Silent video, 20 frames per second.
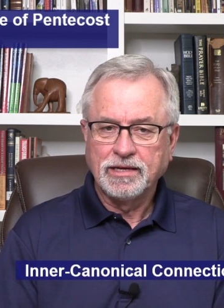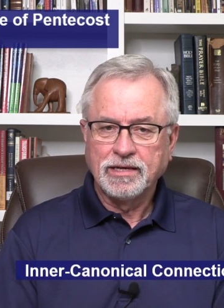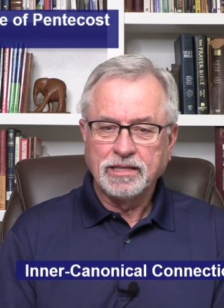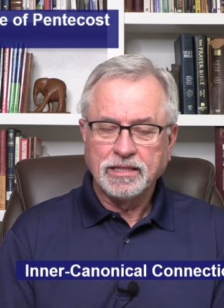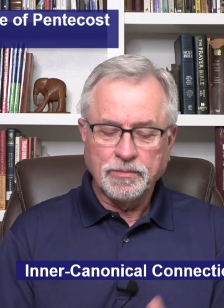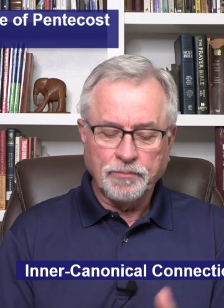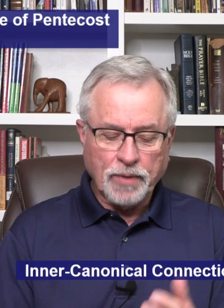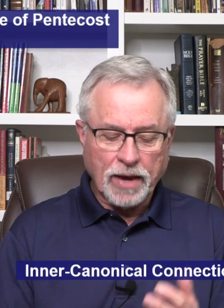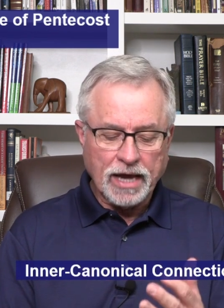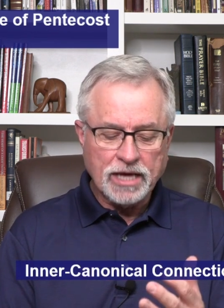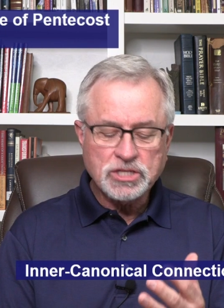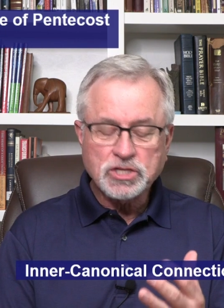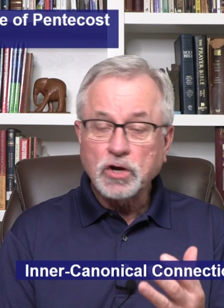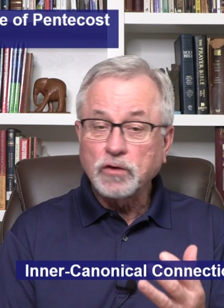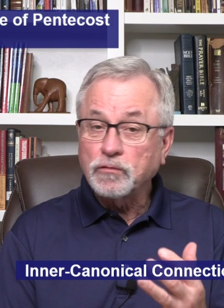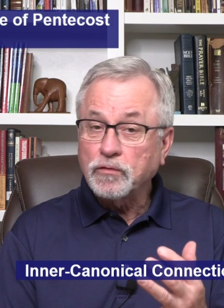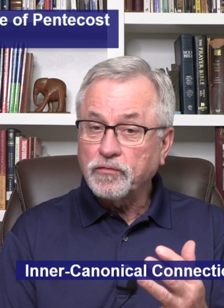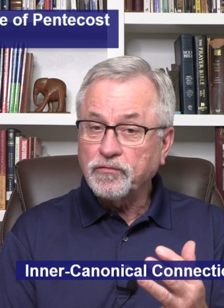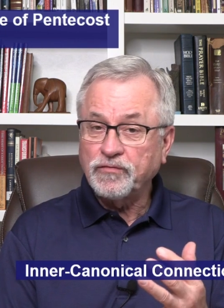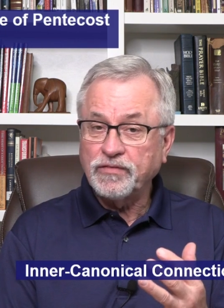The
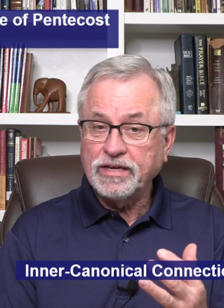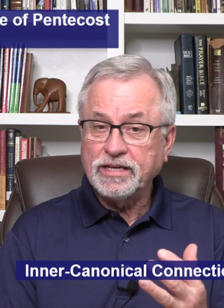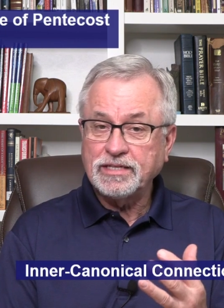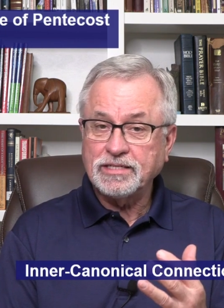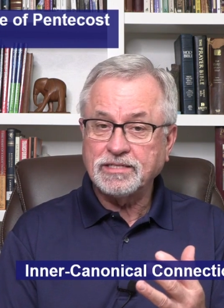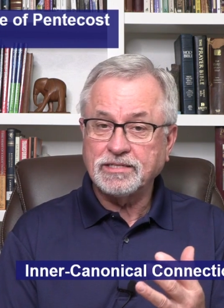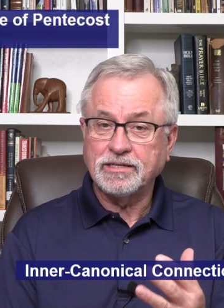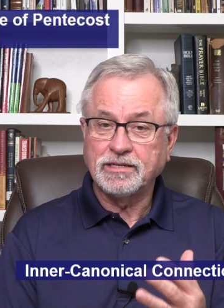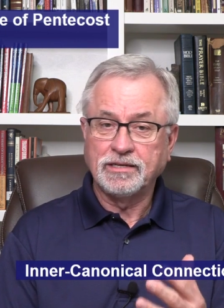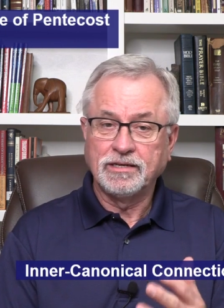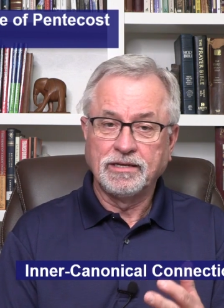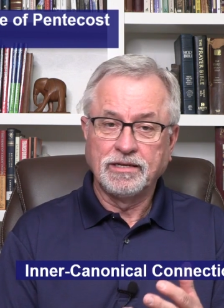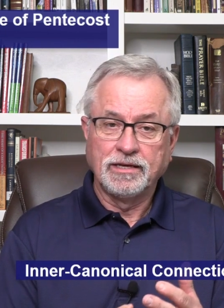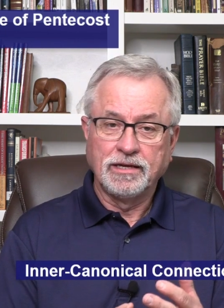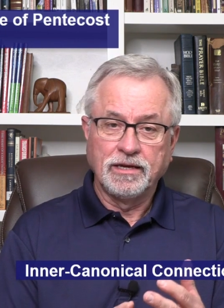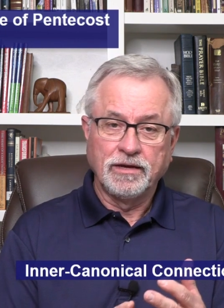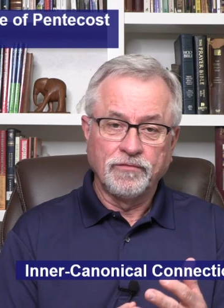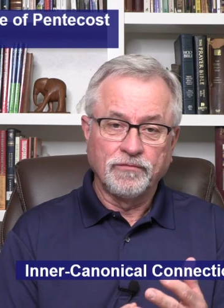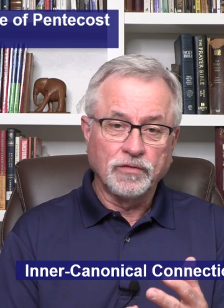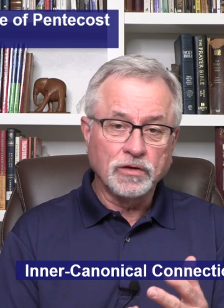Passover feast,
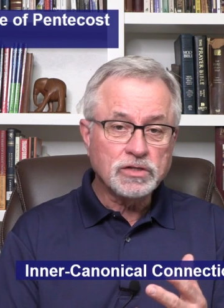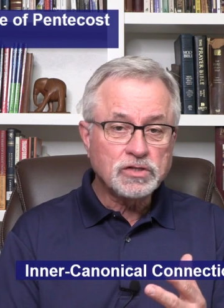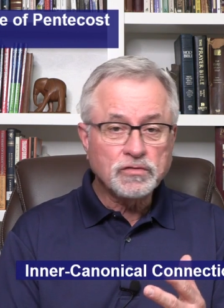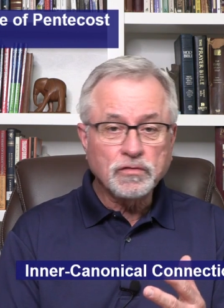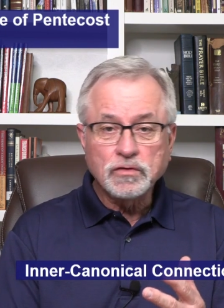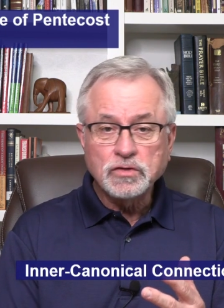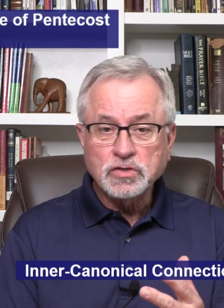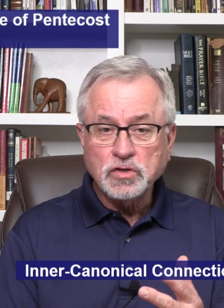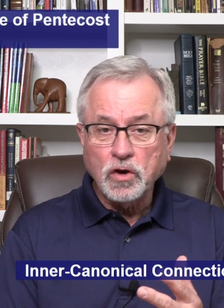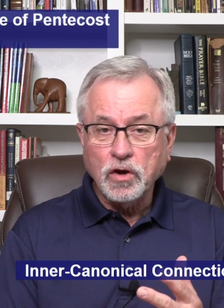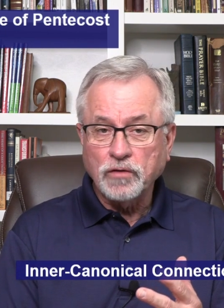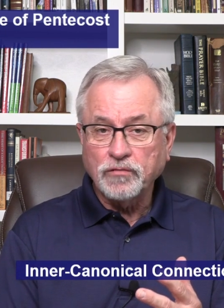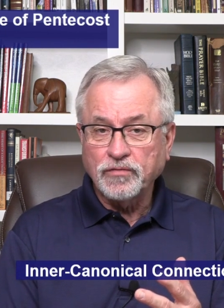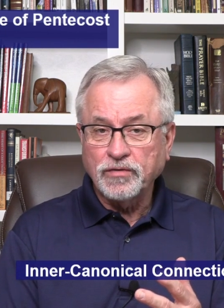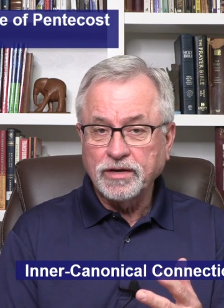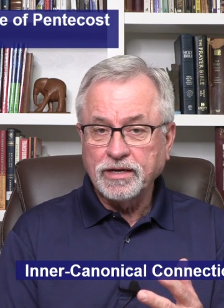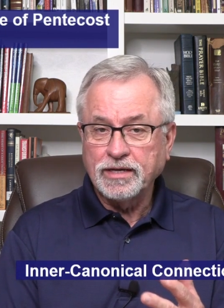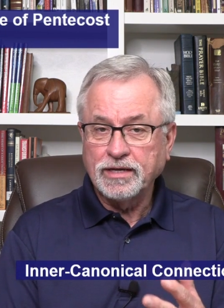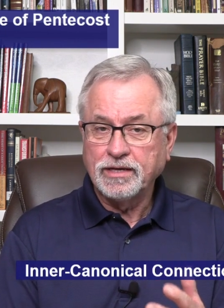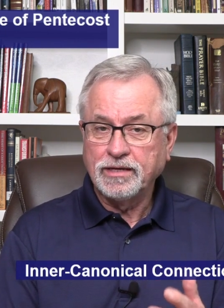first fruits
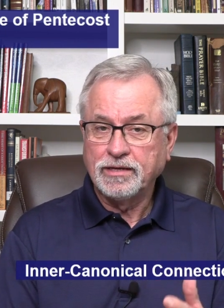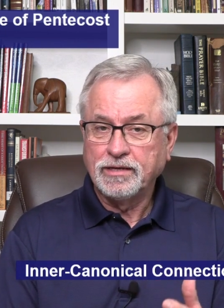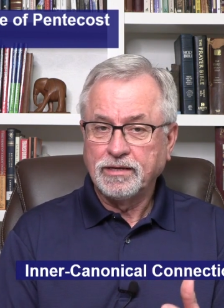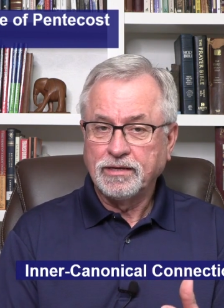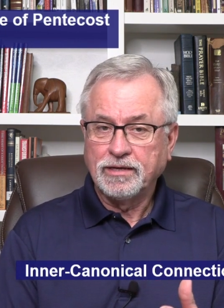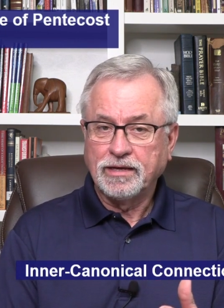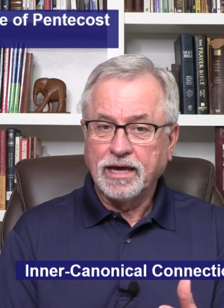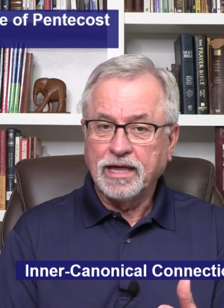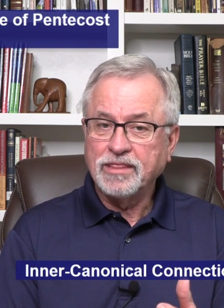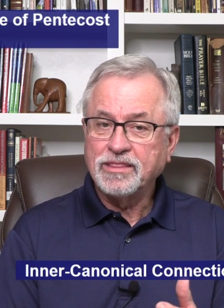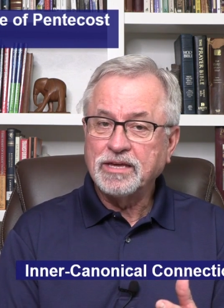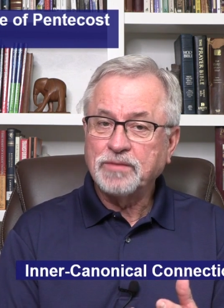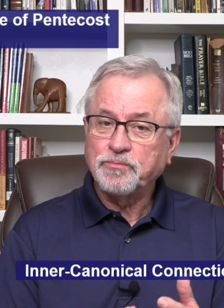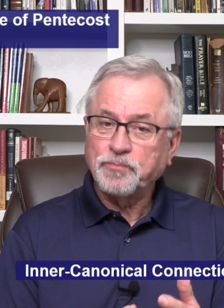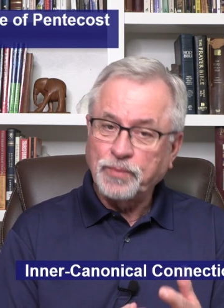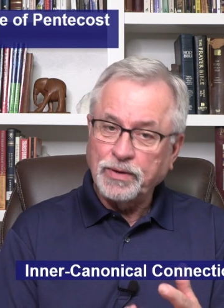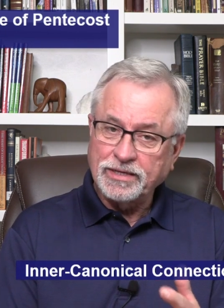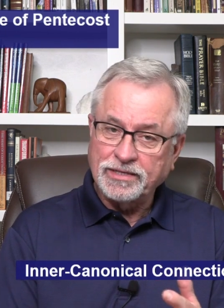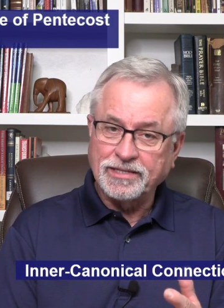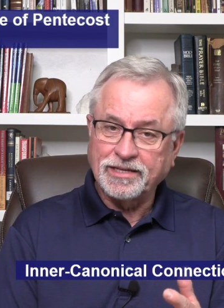offering, and then
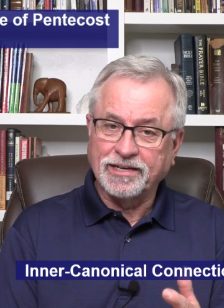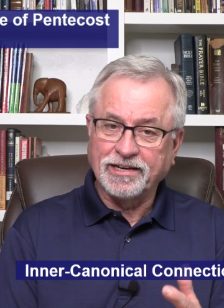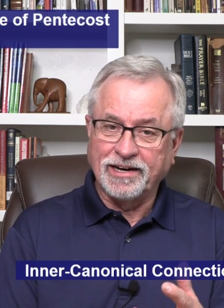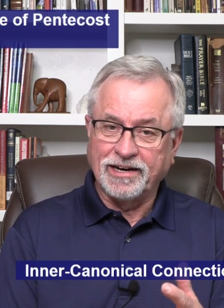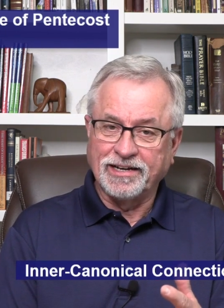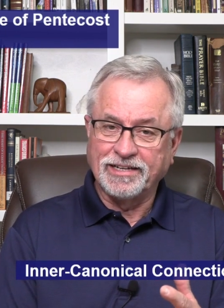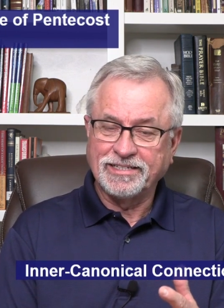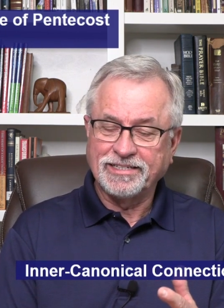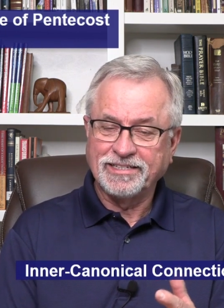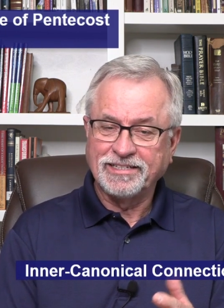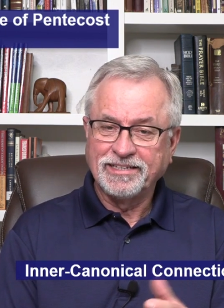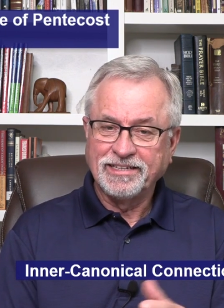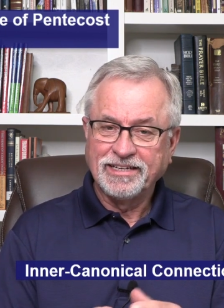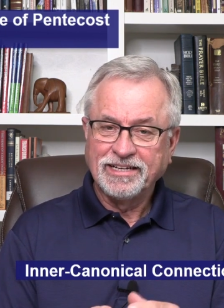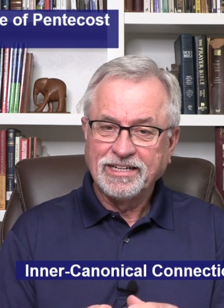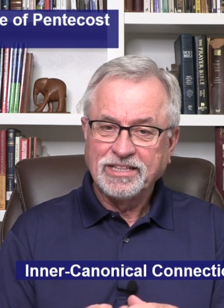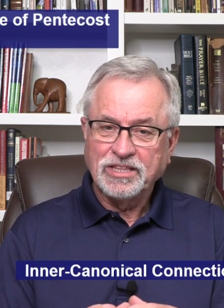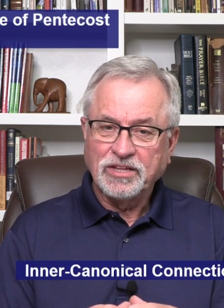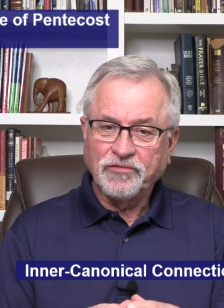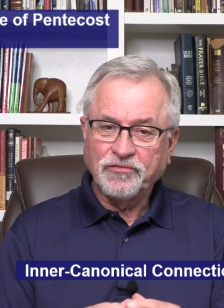Pentecost.
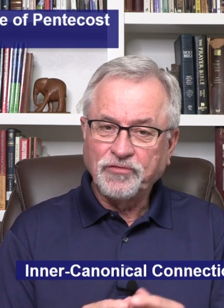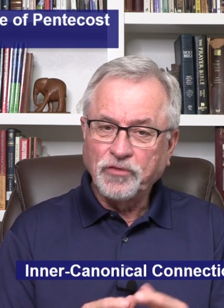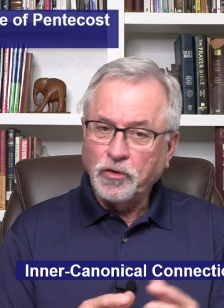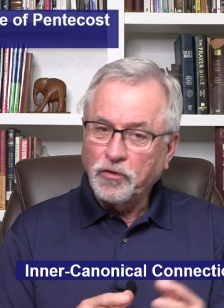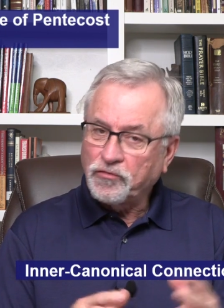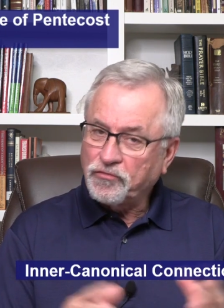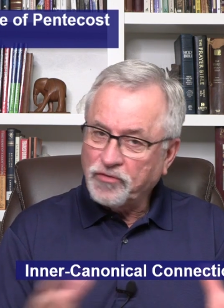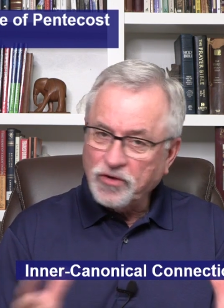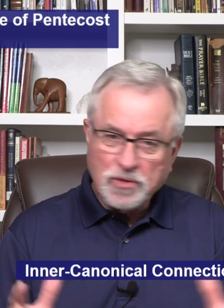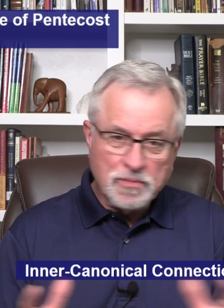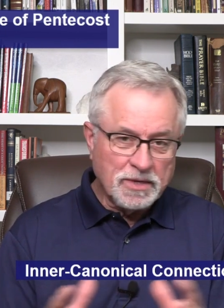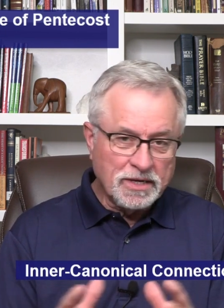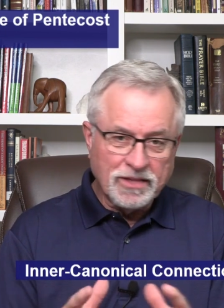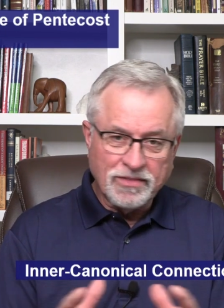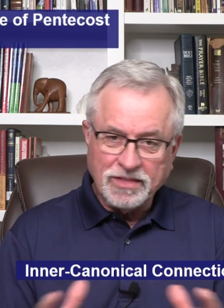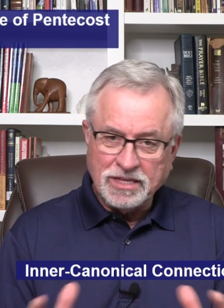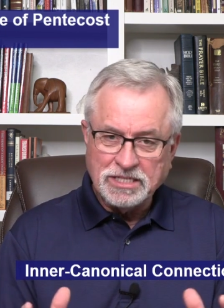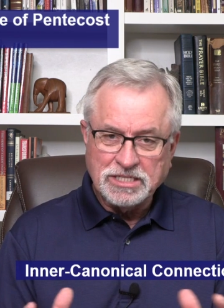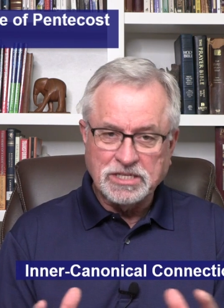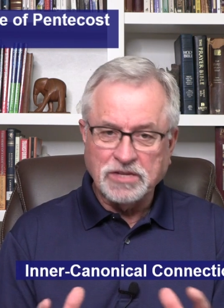The fulfillment
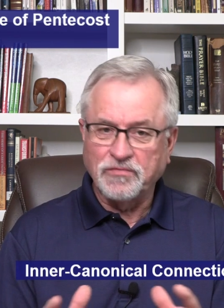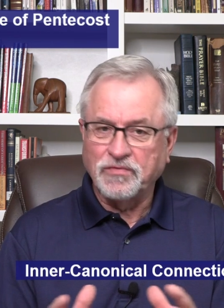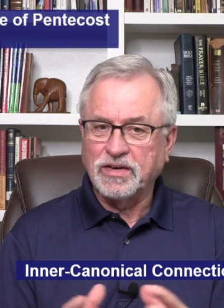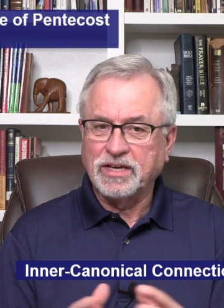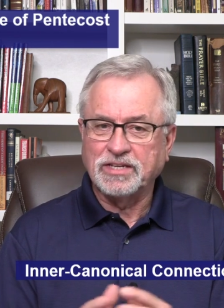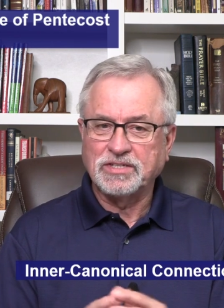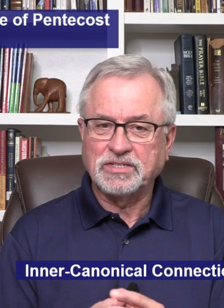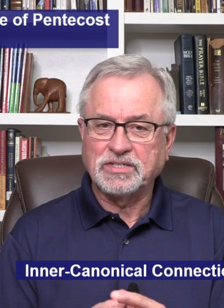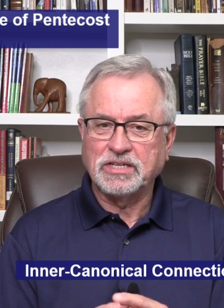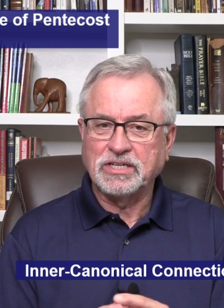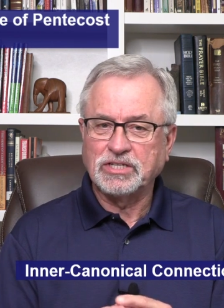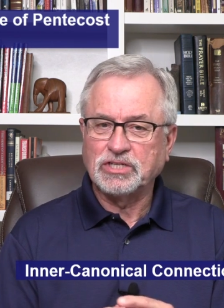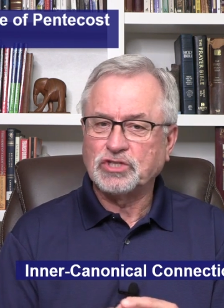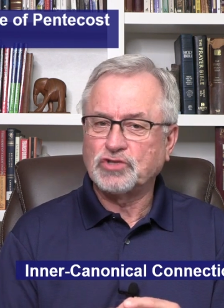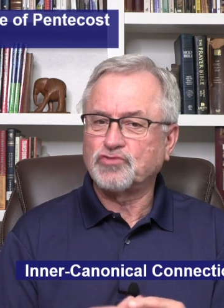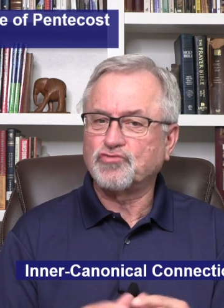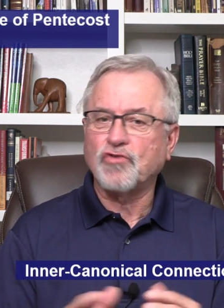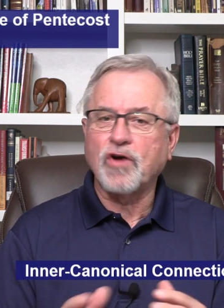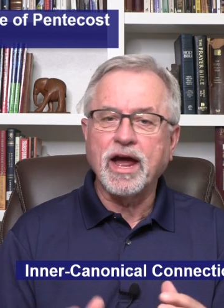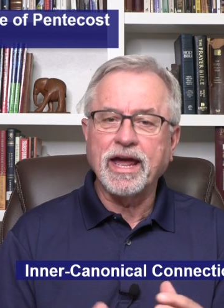of these events is
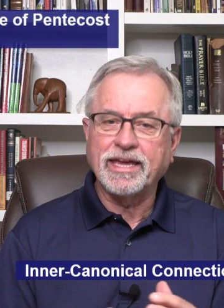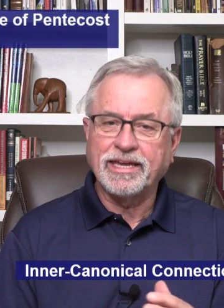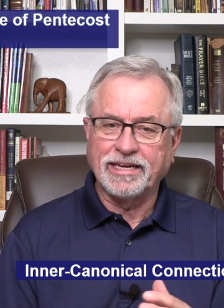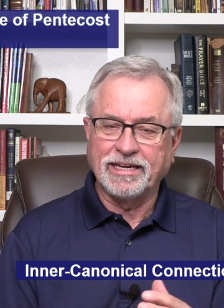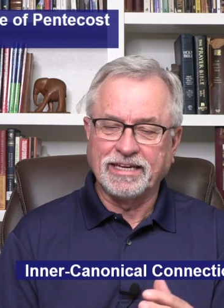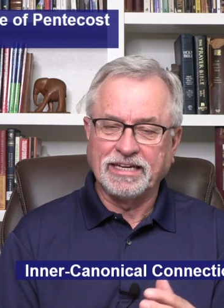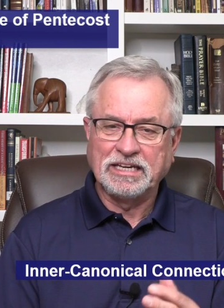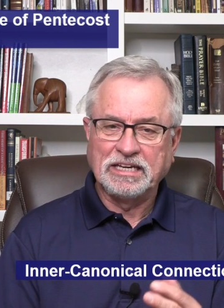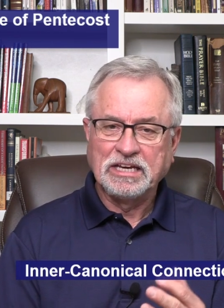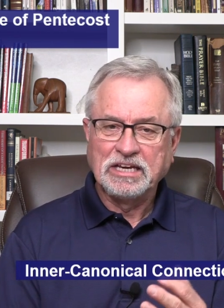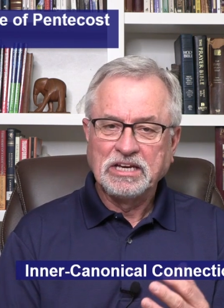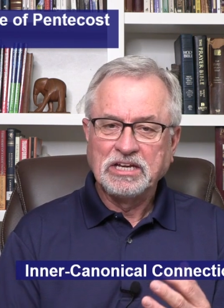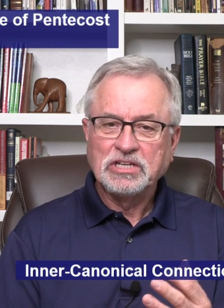striking.